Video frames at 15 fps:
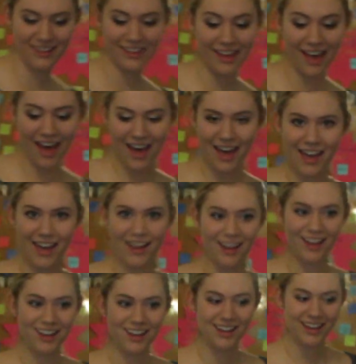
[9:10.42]
yay!
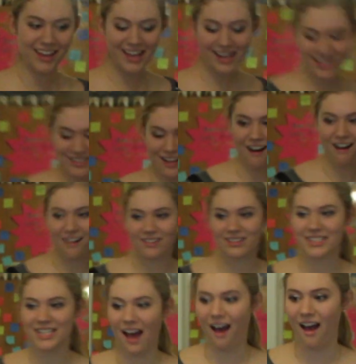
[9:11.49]
It is
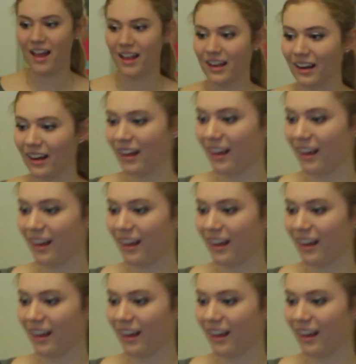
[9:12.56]
all done,